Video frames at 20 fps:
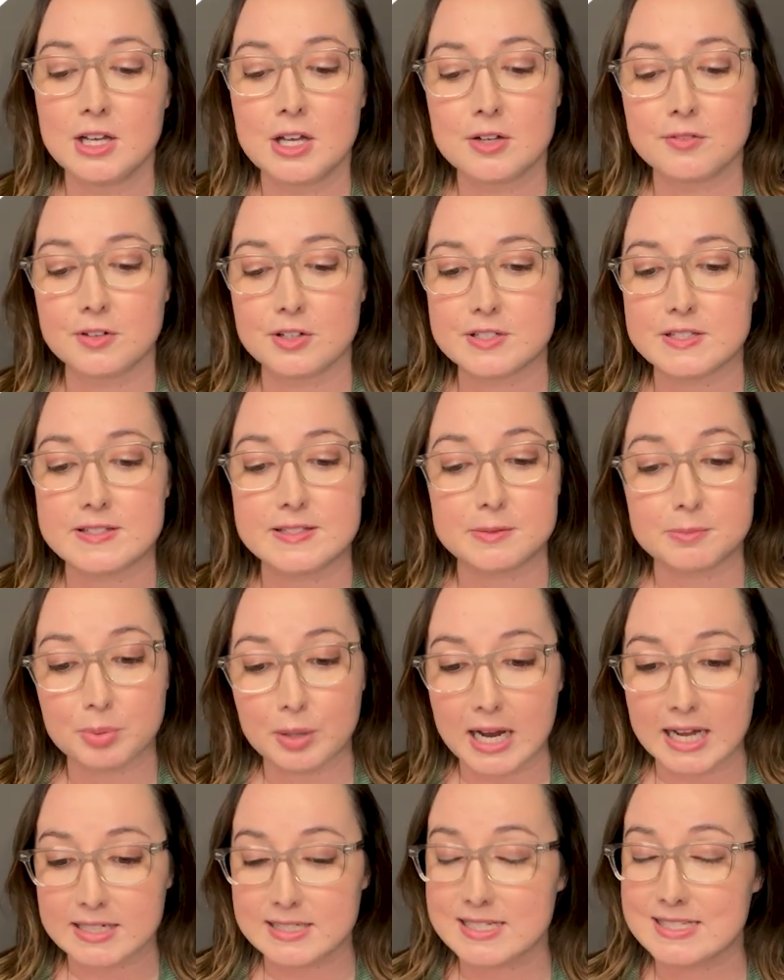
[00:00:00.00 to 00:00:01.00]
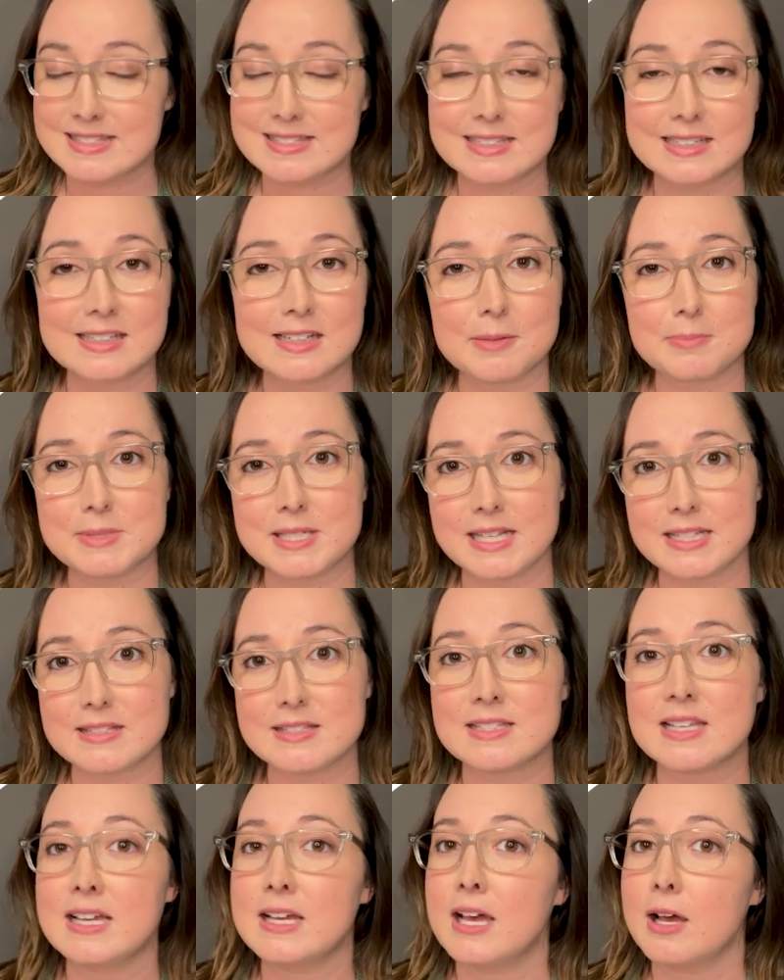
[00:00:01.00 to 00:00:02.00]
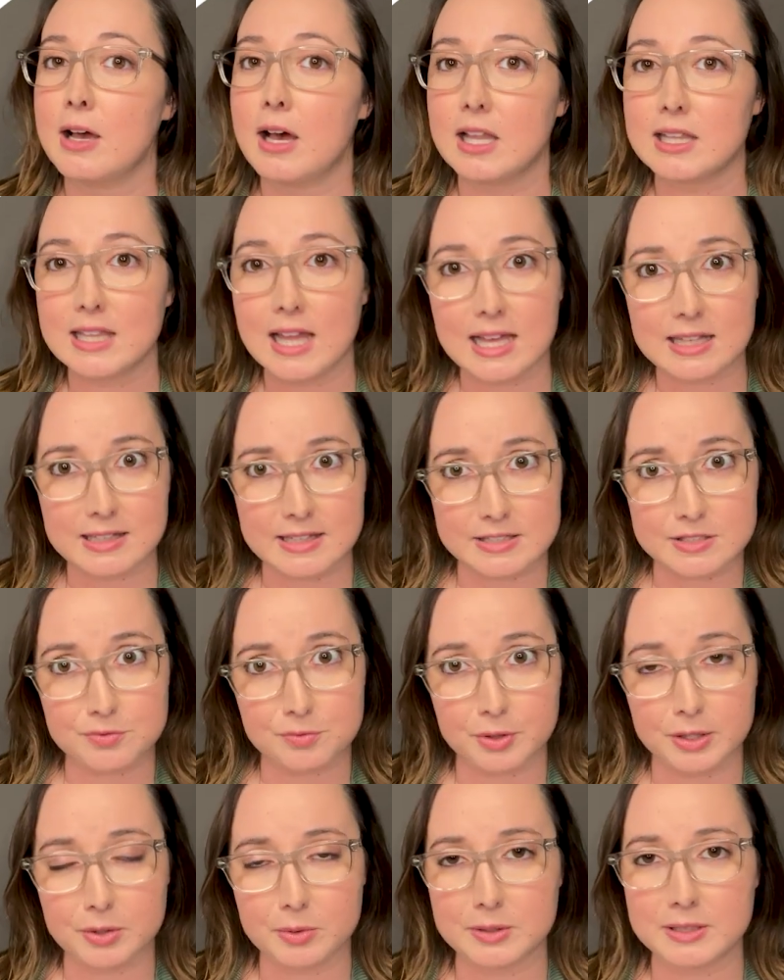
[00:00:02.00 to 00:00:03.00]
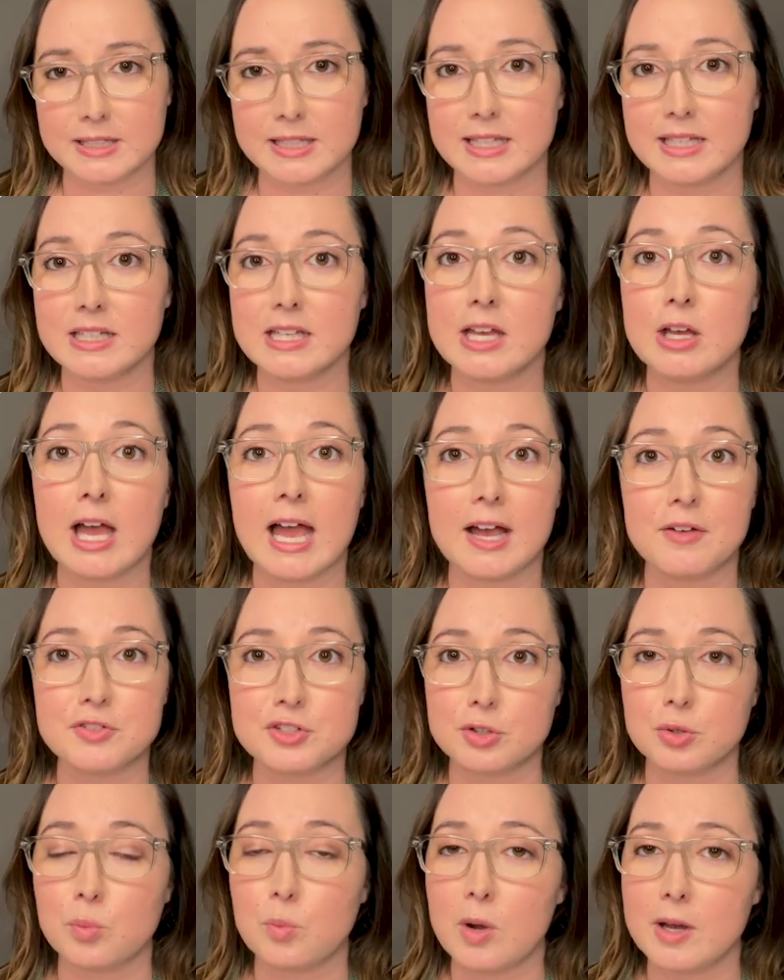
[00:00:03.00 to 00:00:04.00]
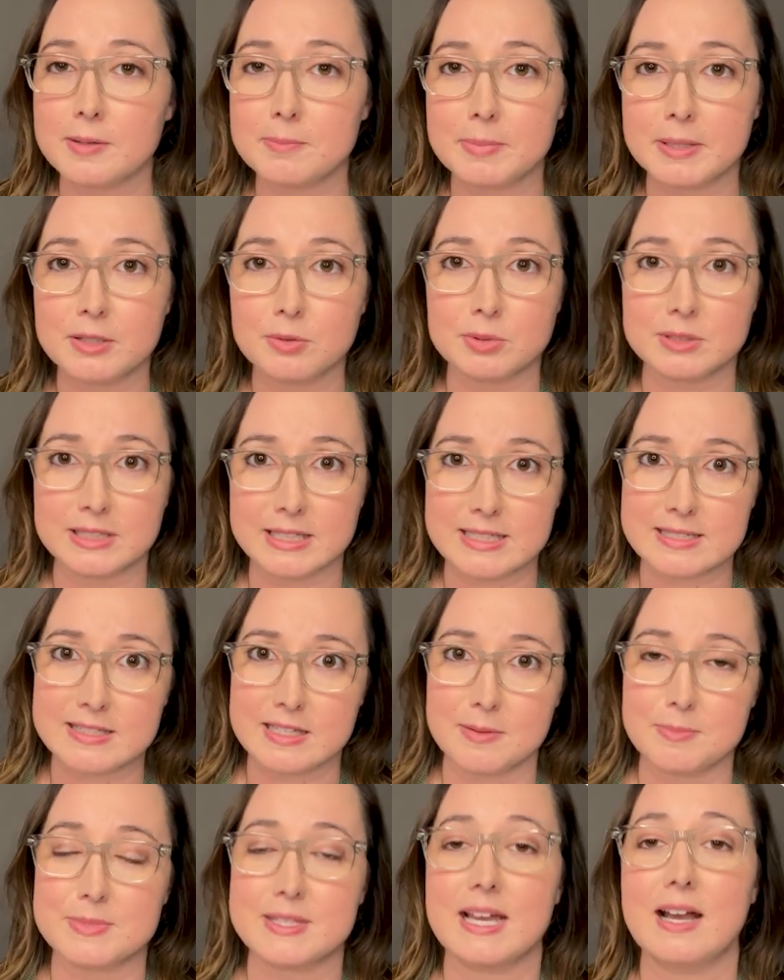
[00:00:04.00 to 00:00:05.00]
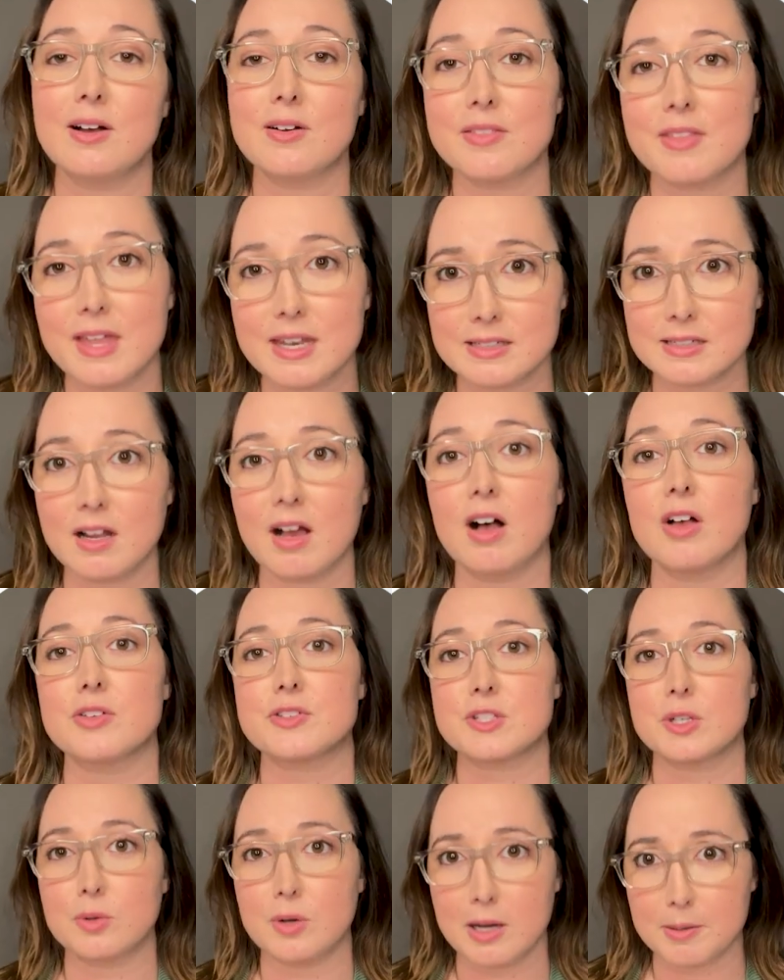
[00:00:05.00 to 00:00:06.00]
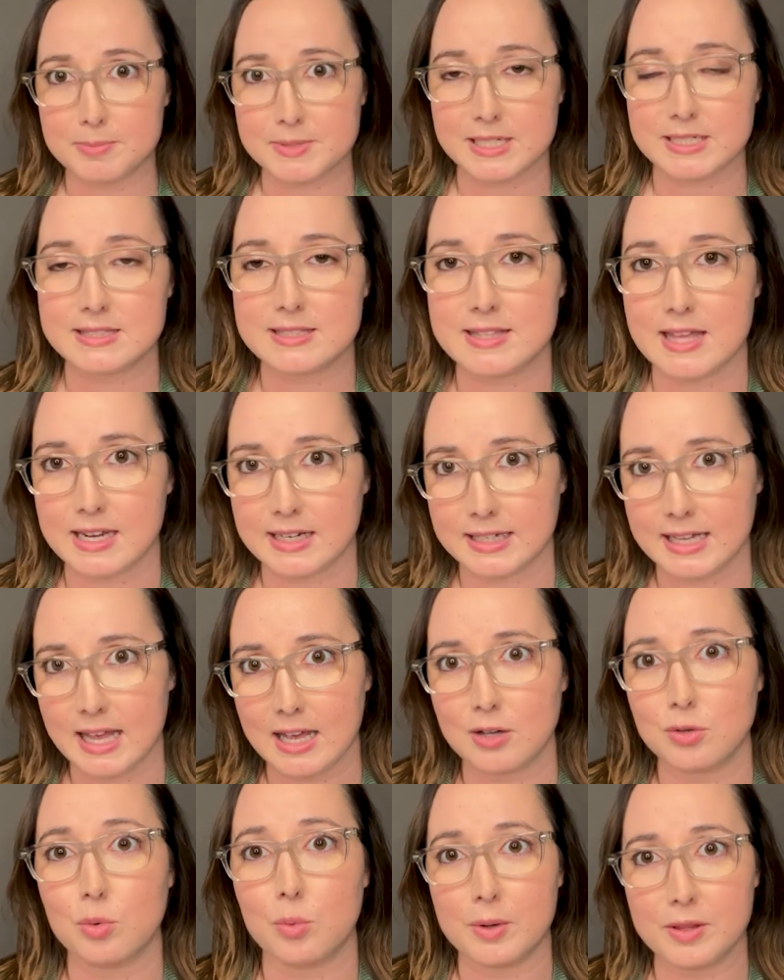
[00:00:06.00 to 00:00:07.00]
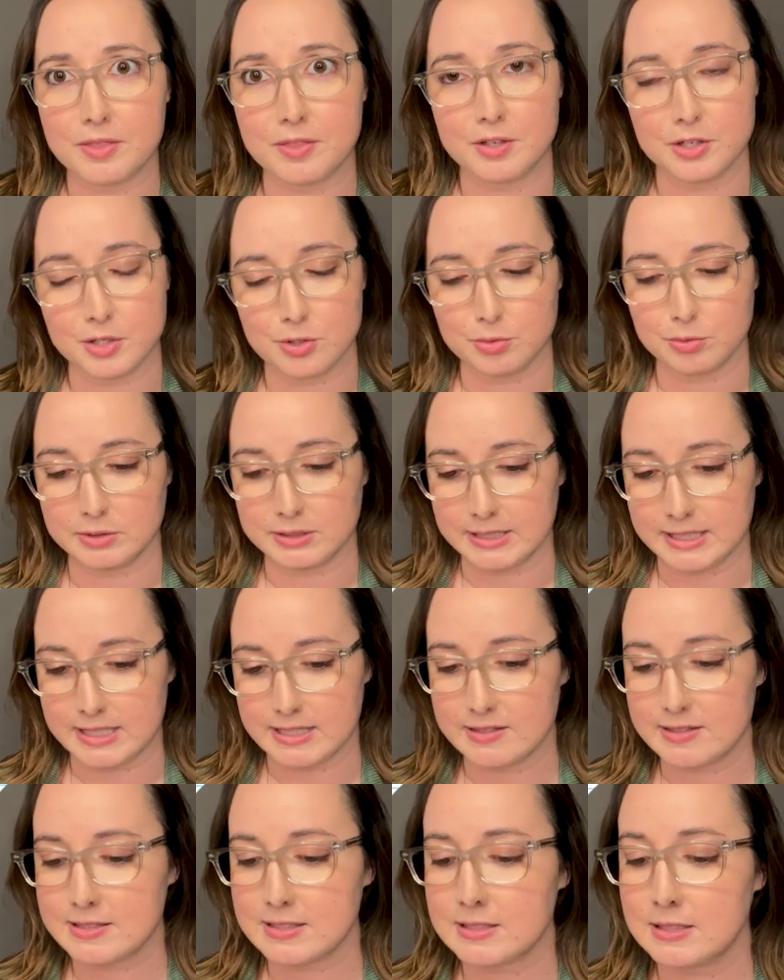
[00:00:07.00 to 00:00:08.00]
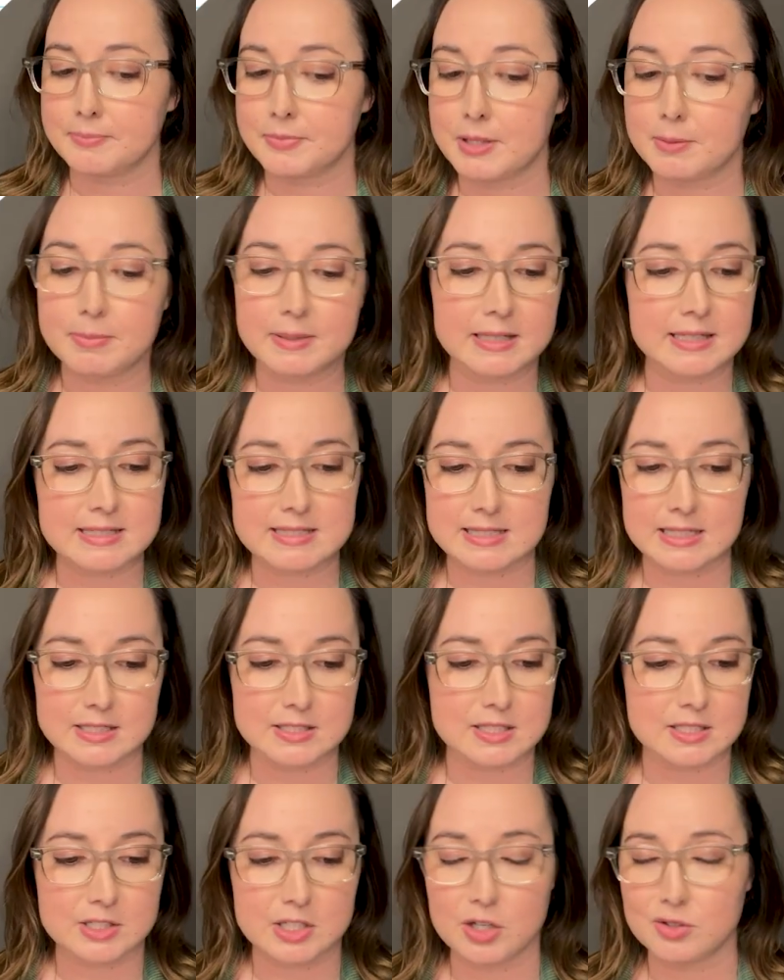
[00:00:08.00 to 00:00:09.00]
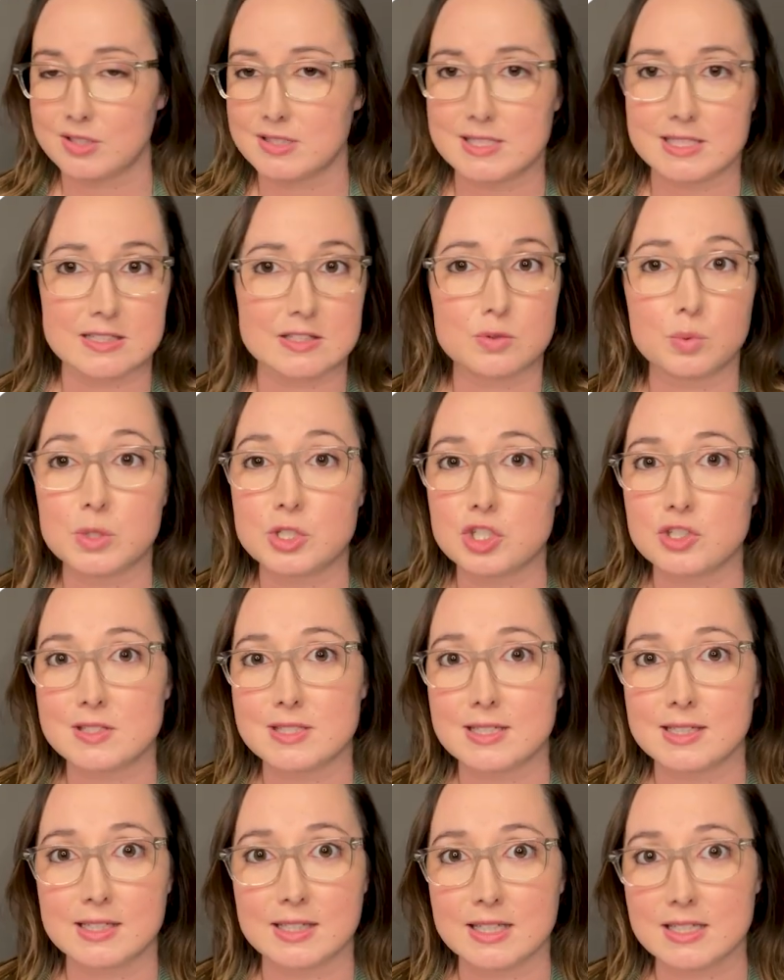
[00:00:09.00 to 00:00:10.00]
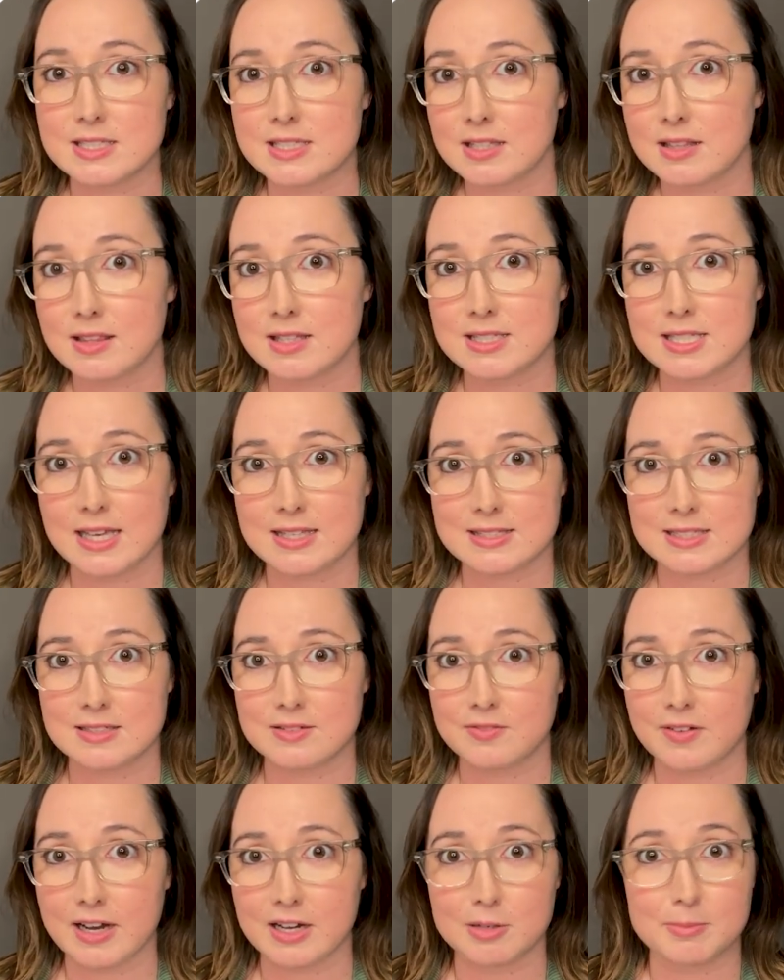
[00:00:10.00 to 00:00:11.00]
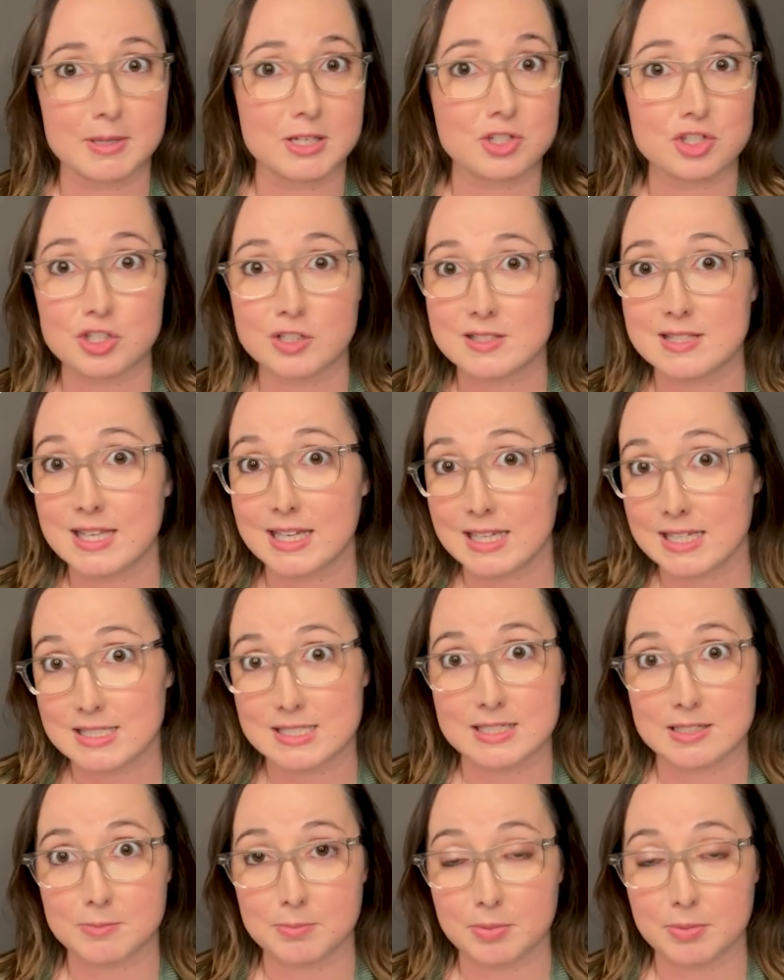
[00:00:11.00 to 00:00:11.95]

Versus in practice, it updates a lot less frequently. After one big release comes out, then it also updates that account with the new release. The biggest thing to note is it switches it into the test environment just like it did